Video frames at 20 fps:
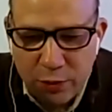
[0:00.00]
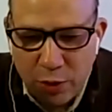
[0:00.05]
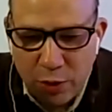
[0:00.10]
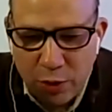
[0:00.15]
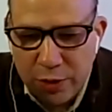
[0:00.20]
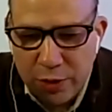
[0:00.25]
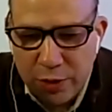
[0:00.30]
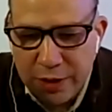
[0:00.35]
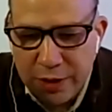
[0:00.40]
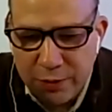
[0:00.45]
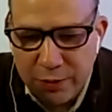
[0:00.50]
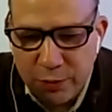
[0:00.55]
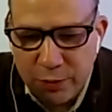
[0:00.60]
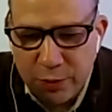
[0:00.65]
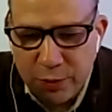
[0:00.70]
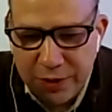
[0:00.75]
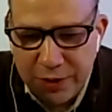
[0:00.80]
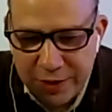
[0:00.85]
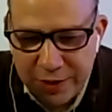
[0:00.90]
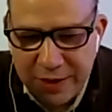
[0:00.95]
is
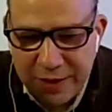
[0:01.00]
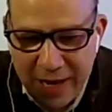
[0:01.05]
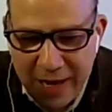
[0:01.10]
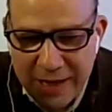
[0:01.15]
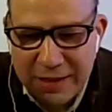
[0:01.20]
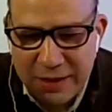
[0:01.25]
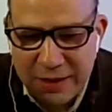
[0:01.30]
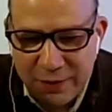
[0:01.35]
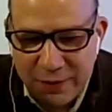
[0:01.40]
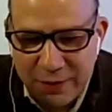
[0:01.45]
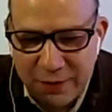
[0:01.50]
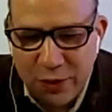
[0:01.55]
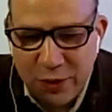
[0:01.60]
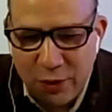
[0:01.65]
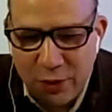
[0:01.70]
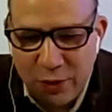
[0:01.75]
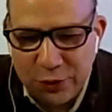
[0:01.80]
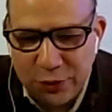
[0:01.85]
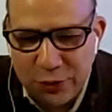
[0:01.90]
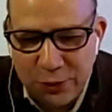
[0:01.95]
that part of why you
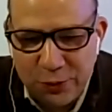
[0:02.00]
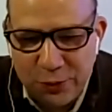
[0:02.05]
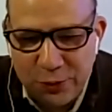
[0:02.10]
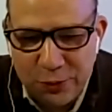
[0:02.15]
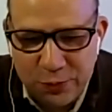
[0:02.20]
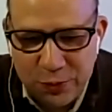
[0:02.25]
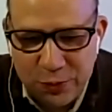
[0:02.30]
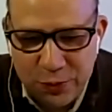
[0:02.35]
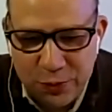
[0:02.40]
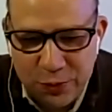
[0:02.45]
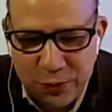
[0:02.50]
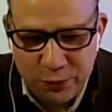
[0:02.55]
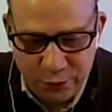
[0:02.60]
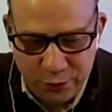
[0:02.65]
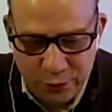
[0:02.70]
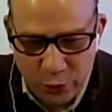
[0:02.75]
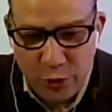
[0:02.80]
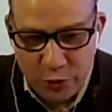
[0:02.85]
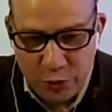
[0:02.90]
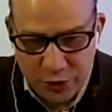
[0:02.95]
wrote it? And was it
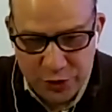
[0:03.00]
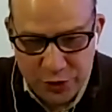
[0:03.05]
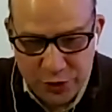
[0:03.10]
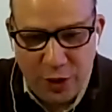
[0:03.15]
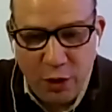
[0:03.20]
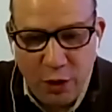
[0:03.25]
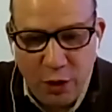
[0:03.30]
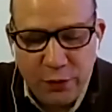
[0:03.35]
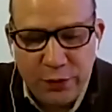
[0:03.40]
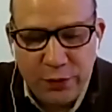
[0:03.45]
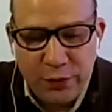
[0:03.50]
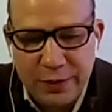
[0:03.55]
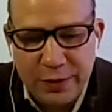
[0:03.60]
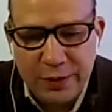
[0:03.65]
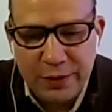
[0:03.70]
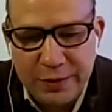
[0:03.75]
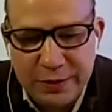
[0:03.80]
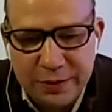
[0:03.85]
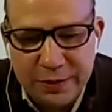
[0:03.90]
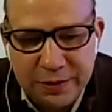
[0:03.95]
that difficult
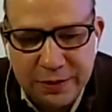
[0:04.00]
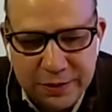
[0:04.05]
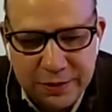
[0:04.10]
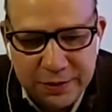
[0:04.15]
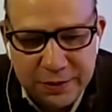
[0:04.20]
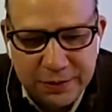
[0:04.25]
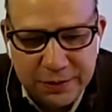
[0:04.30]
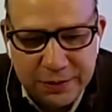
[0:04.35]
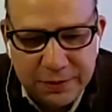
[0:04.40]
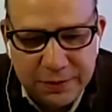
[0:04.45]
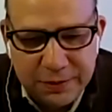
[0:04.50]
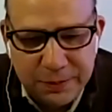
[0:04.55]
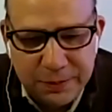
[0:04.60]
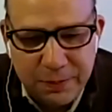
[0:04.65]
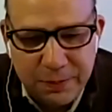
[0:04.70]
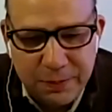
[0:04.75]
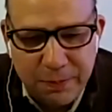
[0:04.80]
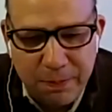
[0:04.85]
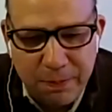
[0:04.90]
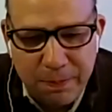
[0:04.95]
for
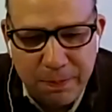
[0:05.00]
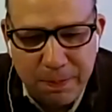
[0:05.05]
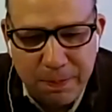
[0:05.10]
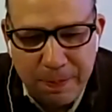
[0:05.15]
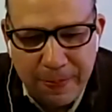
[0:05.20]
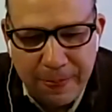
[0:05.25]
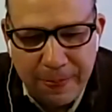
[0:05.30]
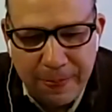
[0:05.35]
yourself?